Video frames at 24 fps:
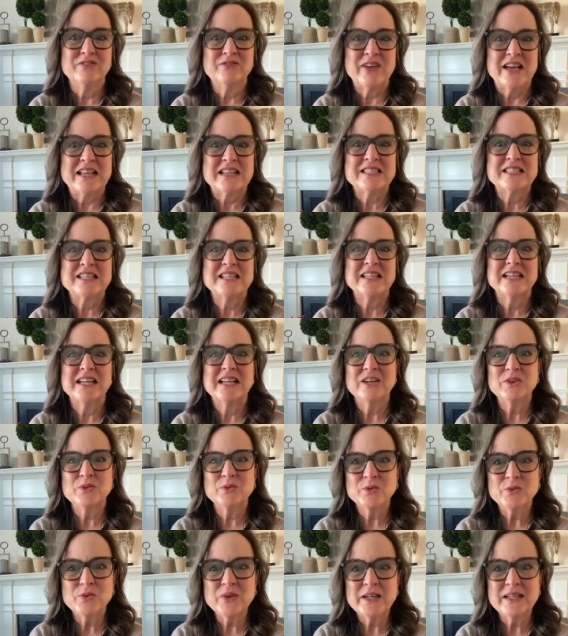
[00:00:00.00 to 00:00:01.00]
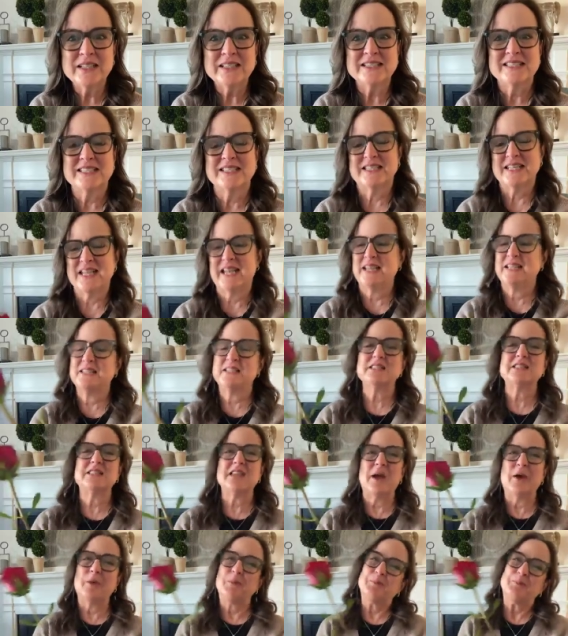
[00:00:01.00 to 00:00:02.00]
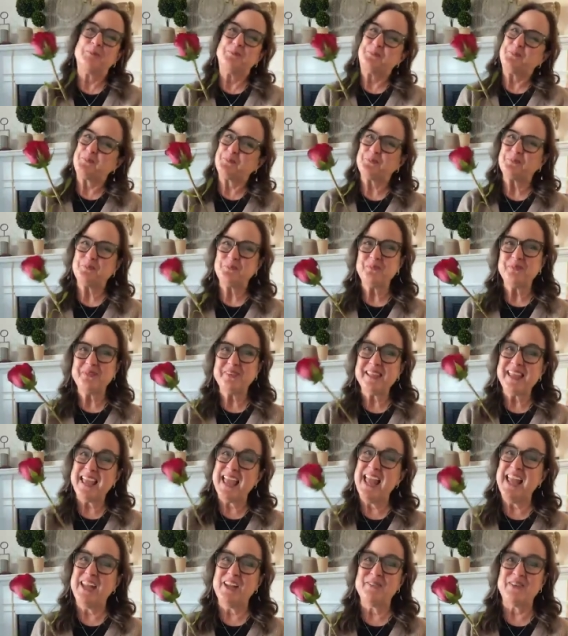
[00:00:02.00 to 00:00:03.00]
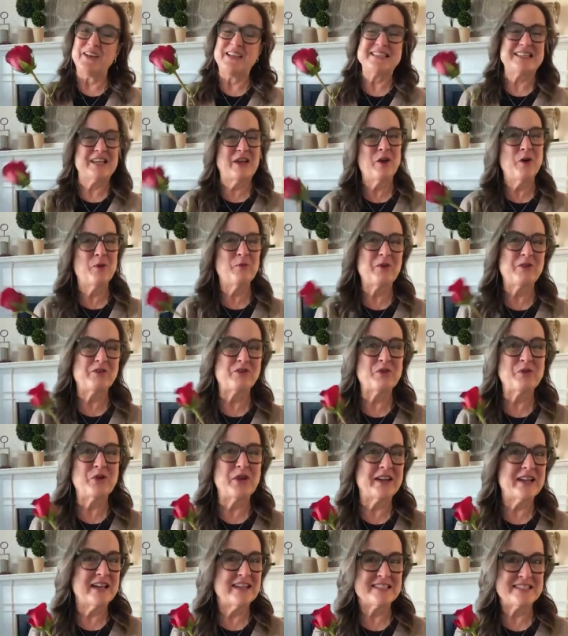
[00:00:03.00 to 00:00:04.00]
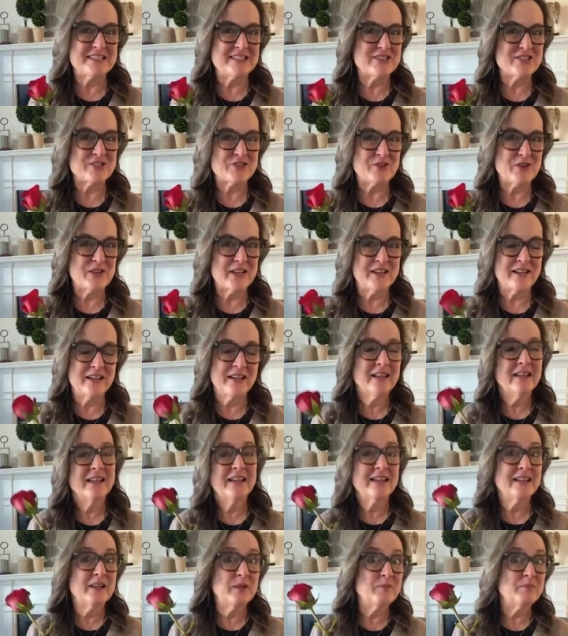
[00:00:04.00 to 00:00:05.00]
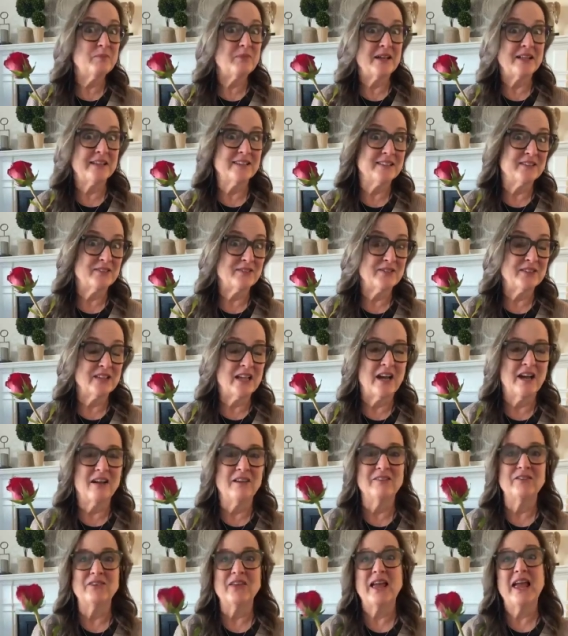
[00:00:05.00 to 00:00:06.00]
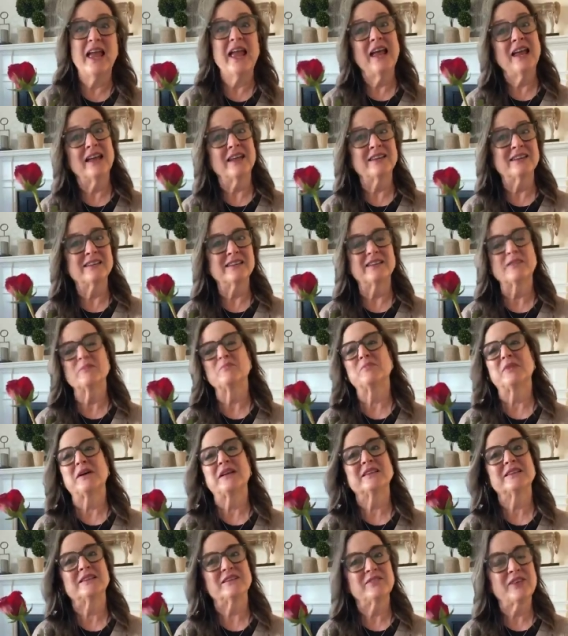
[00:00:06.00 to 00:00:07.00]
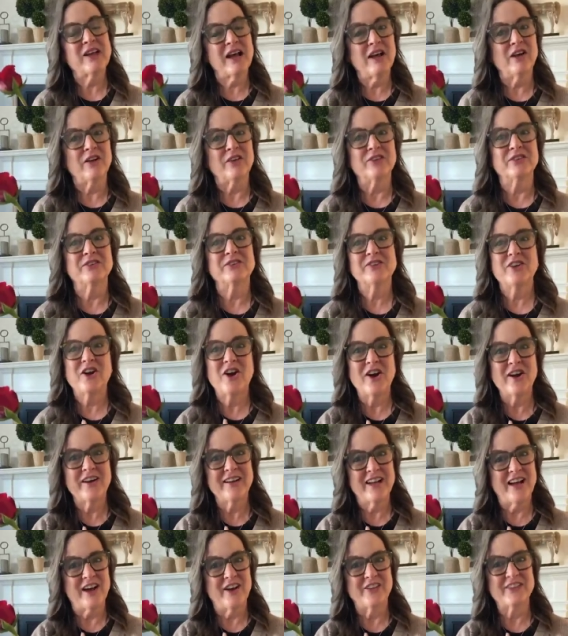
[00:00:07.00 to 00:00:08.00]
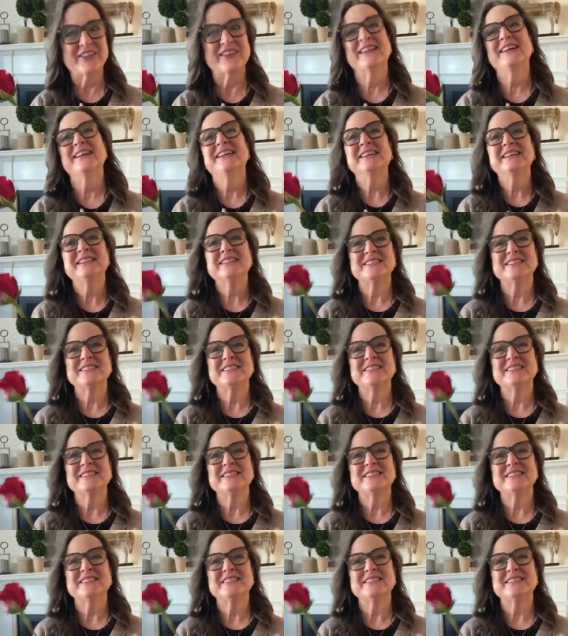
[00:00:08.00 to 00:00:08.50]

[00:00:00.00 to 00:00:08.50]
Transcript: investing in real estate. So anyways, I hope everyone has enjoyed the month of love and the month of health, heart health.